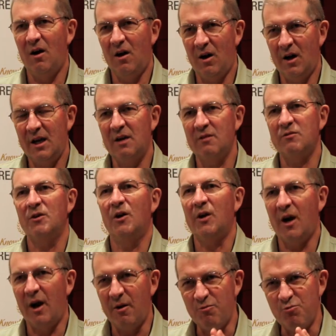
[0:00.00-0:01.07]
I have got
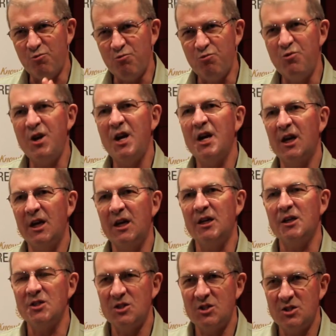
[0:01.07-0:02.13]
a really
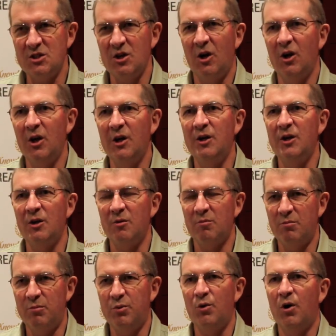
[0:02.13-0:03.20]
solid,
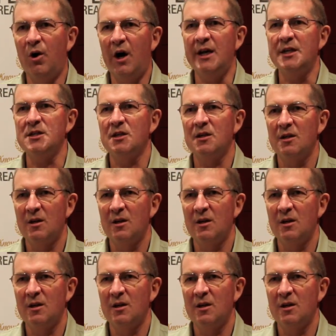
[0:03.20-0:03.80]
bright,